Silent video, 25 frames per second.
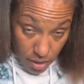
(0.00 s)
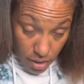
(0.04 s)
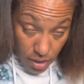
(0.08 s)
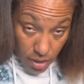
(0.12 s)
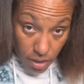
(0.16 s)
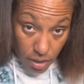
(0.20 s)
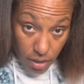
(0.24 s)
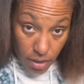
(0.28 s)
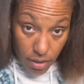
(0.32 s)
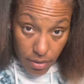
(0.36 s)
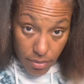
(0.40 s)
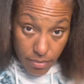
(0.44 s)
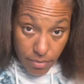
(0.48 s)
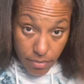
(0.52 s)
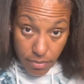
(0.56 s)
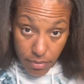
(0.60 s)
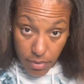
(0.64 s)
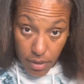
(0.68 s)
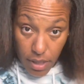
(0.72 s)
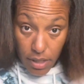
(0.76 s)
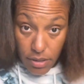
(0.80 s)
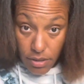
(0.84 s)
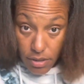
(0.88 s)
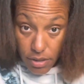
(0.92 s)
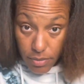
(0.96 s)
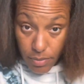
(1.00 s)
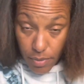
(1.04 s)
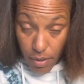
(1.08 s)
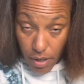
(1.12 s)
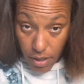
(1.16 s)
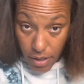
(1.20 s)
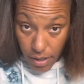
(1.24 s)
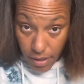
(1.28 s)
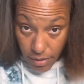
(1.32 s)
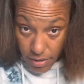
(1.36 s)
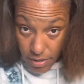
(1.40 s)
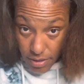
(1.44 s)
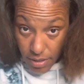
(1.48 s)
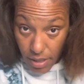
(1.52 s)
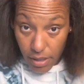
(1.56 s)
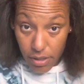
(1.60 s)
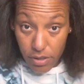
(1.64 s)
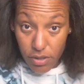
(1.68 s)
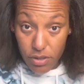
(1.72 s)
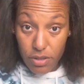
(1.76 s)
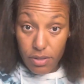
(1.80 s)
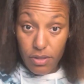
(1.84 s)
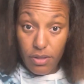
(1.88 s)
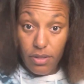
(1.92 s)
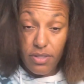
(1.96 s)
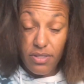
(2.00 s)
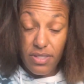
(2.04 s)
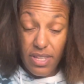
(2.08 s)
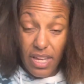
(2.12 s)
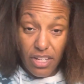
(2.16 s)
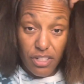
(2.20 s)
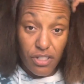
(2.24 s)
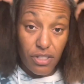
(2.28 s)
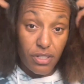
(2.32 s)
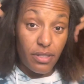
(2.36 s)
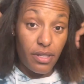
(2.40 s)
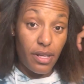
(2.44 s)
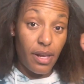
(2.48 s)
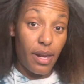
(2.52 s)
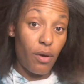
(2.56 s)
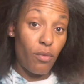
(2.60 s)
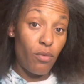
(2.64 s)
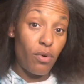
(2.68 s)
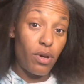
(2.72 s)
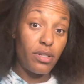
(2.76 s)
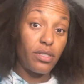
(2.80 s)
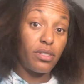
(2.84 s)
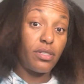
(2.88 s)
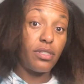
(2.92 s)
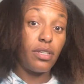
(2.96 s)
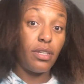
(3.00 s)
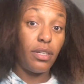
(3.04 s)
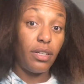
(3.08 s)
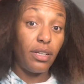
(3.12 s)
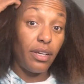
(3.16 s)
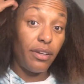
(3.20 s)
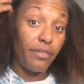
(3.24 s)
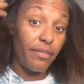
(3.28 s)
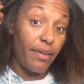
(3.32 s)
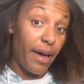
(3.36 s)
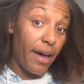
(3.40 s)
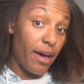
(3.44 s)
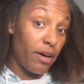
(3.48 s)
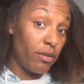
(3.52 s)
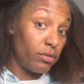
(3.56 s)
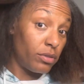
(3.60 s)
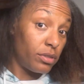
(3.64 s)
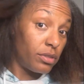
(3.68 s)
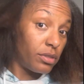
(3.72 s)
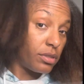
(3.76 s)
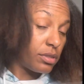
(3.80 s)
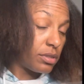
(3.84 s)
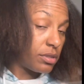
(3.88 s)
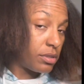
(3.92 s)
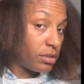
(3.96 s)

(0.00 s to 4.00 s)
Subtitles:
I just parted out the section that I want to leave out.